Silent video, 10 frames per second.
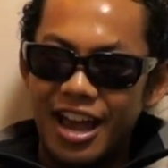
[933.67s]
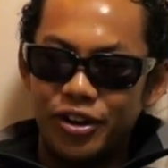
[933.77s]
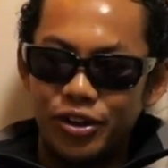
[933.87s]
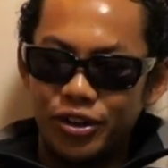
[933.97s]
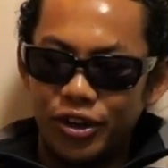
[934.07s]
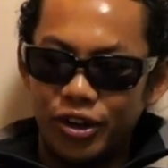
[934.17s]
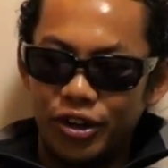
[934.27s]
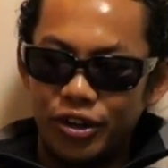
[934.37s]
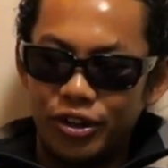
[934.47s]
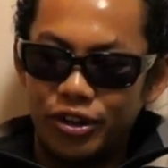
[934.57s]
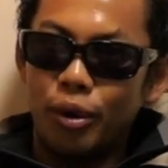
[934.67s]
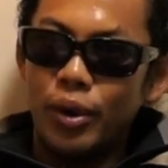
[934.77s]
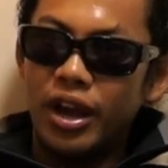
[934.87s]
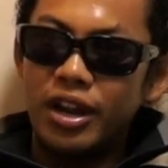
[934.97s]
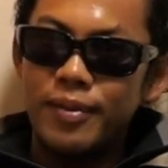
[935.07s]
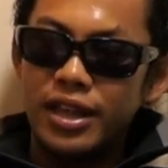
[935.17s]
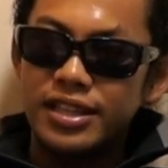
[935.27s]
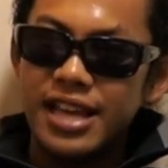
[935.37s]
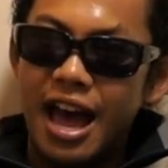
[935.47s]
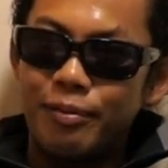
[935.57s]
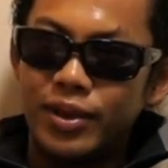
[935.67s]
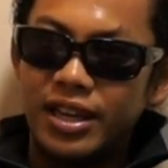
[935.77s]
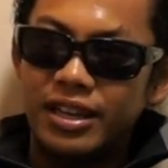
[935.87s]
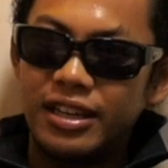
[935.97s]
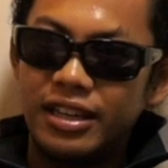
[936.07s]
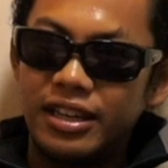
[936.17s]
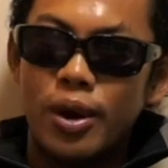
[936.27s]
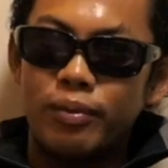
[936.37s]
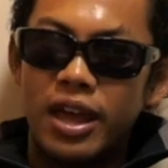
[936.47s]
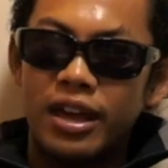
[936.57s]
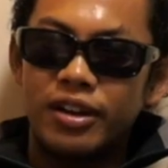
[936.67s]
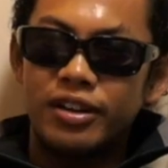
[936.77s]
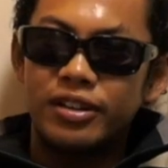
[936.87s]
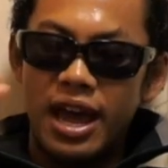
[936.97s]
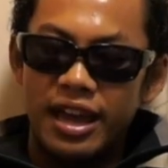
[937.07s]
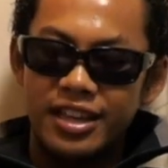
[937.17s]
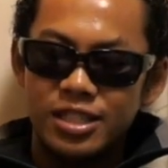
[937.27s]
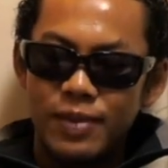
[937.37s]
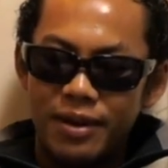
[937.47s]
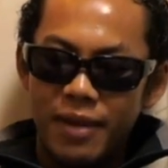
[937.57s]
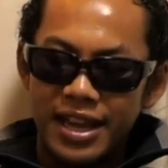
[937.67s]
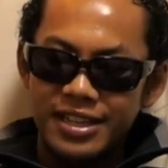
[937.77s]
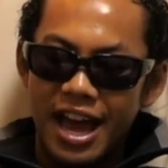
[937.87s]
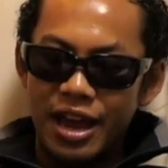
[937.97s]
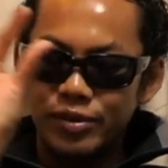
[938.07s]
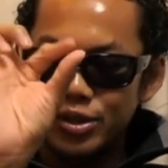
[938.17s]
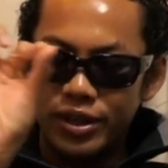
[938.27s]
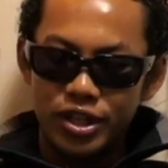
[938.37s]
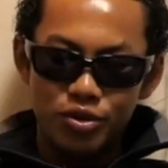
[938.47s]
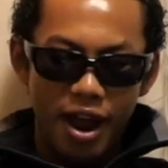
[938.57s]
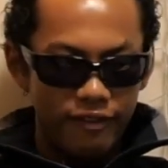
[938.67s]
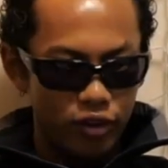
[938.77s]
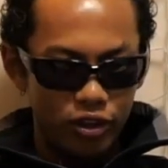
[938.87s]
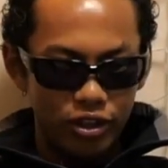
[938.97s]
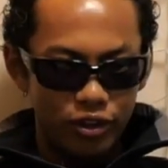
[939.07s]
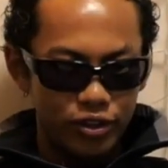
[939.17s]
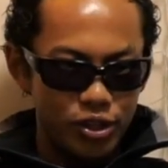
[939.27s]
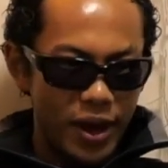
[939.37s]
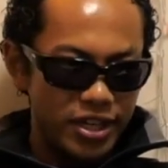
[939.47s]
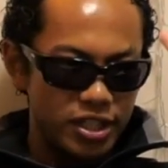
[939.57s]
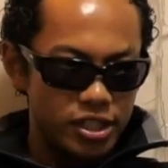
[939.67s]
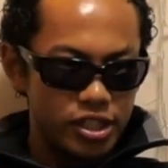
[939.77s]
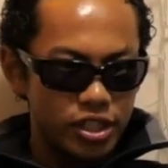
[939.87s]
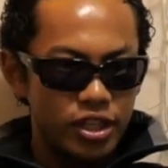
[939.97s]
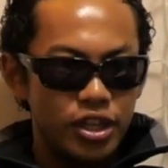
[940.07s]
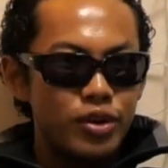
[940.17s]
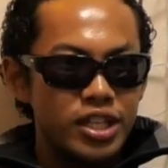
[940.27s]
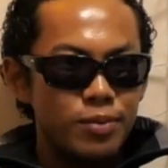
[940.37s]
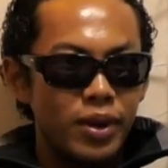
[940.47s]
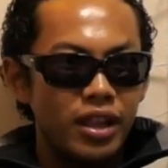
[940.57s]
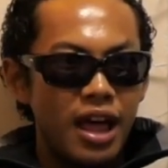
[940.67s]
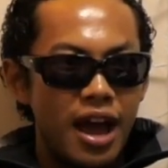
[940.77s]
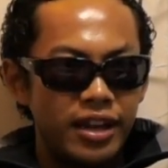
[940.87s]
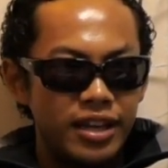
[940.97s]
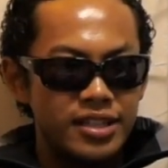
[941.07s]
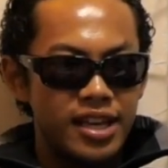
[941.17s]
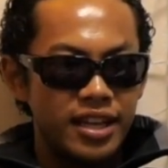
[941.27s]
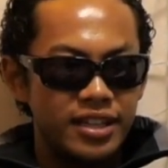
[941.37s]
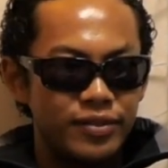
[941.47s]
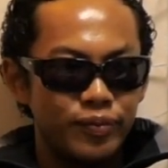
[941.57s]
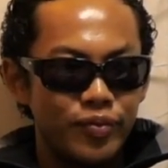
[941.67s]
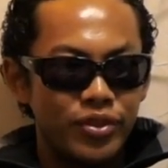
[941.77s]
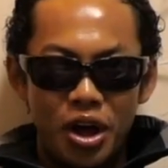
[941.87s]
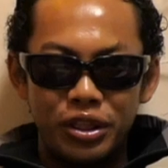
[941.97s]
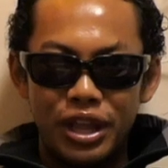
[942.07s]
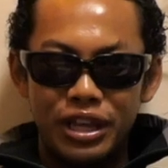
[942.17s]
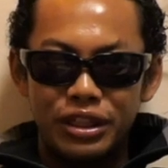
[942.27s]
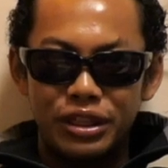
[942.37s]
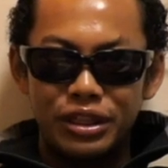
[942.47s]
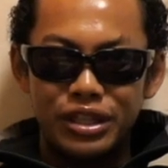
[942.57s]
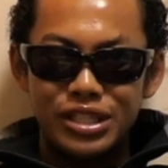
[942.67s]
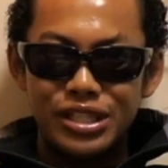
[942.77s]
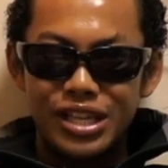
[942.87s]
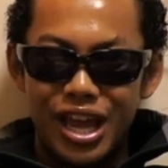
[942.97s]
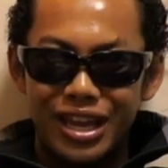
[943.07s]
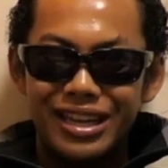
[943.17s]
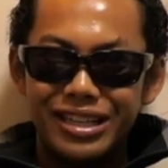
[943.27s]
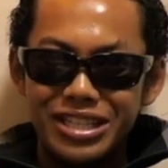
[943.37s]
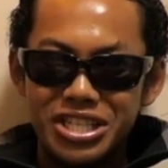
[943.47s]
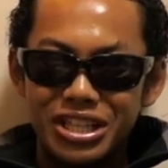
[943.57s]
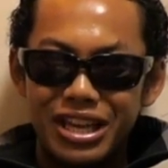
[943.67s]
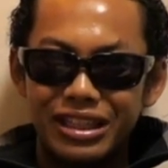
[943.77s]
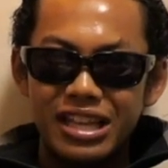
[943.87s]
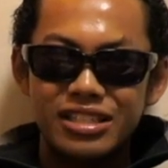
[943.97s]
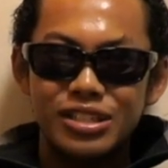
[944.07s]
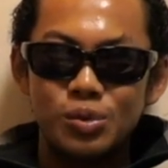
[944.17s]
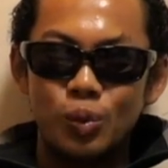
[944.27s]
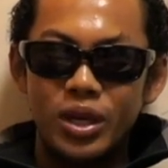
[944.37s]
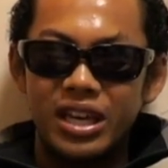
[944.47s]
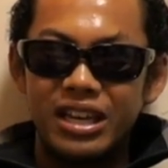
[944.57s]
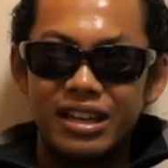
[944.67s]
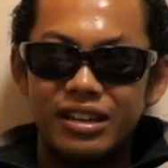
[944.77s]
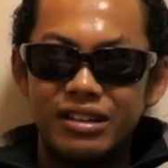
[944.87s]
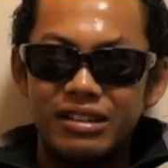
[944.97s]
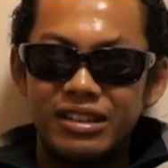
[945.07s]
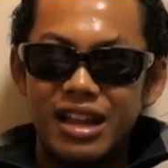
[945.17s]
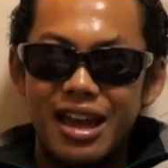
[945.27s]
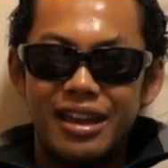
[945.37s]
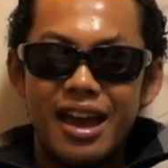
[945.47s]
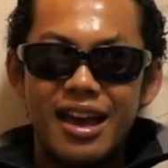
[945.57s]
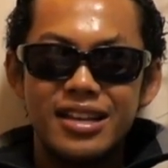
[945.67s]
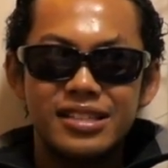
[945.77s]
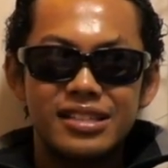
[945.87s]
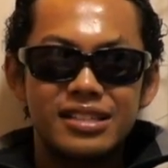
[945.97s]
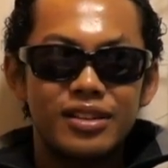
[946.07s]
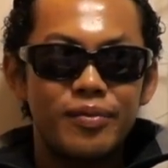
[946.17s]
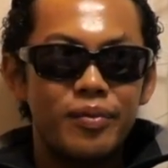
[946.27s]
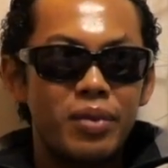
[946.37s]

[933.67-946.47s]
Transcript: I don't know how we're gonna make this happen. So I'm like, do I spend my time doing the travel or do I just go straight to Pilates and do it on like the stage? Like, that's just weird, I guess.